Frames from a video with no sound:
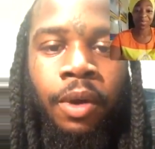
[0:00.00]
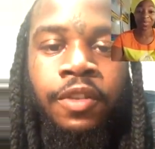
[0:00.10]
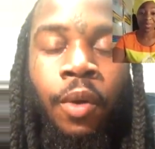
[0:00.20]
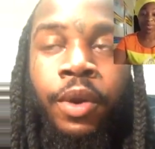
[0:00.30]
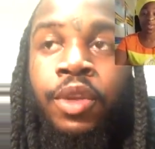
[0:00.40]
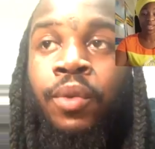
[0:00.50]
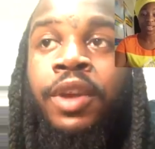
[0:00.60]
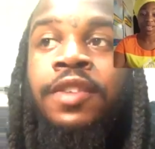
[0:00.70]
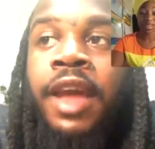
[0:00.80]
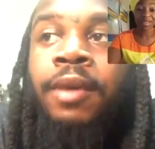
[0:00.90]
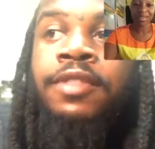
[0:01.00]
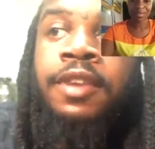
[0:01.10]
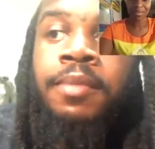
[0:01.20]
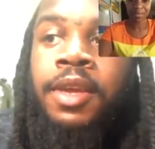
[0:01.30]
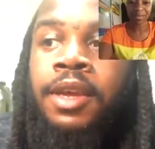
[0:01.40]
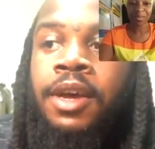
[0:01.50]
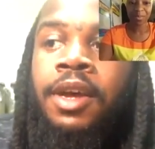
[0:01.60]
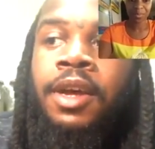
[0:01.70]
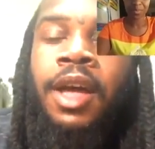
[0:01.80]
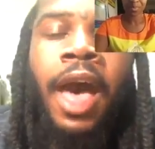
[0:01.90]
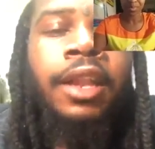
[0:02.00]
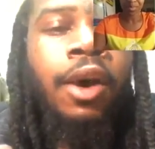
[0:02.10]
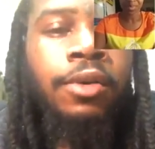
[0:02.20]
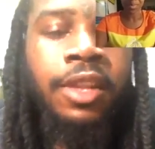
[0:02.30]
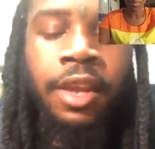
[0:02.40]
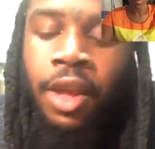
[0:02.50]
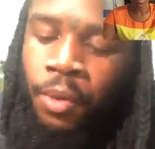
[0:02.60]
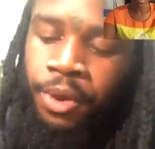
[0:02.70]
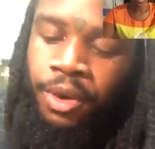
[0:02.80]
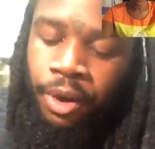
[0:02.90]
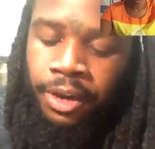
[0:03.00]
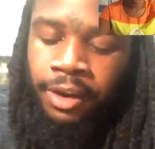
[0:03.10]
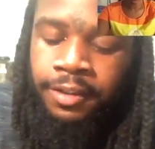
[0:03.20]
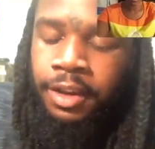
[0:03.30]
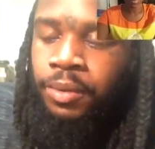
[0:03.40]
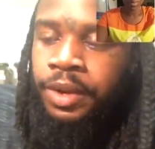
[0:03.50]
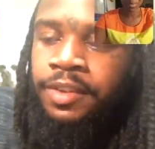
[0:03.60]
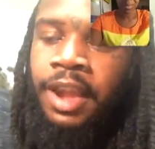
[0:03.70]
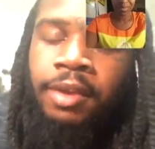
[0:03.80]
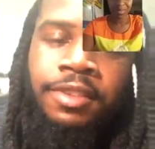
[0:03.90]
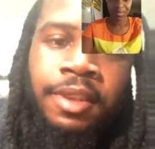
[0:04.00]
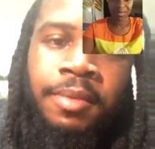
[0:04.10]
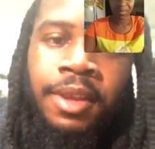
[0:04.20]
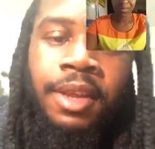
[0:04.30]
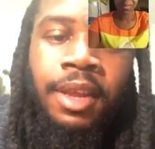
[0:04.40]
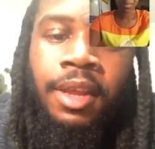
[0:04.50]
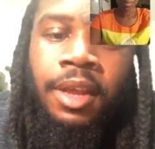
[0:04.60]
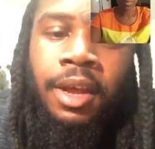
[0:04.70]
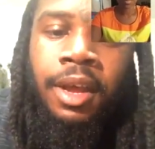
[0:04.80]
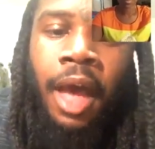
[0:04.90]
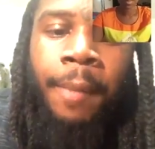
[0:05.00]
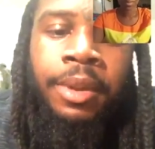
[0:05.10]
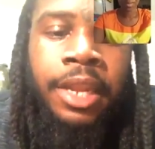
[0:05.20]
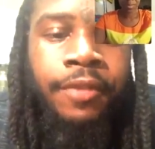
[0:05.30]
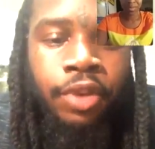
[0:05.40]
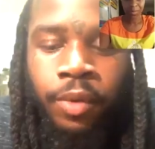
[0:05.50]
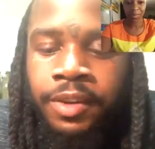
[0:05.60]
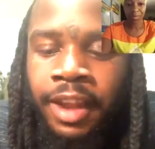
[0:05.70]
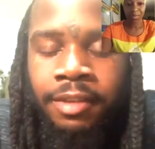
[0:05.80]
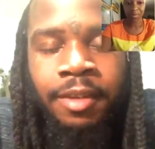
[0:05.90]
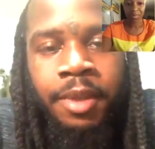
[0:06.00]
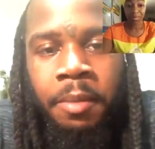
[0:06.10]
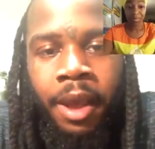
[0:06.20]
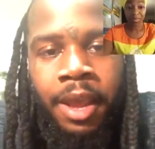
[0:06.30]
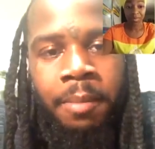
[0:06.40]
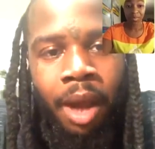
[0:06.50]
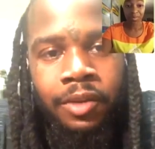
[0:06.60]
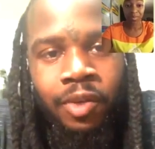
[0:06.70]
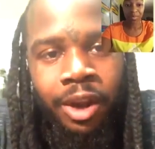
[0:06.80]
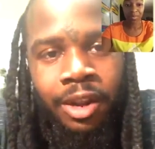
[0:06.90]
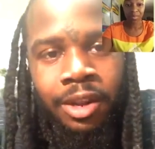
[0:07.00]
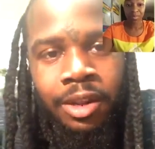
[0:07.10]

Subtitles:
So when you reached out to me, how long did it? When you initially reached out to me, I believe you reached out to me in my inbox, right?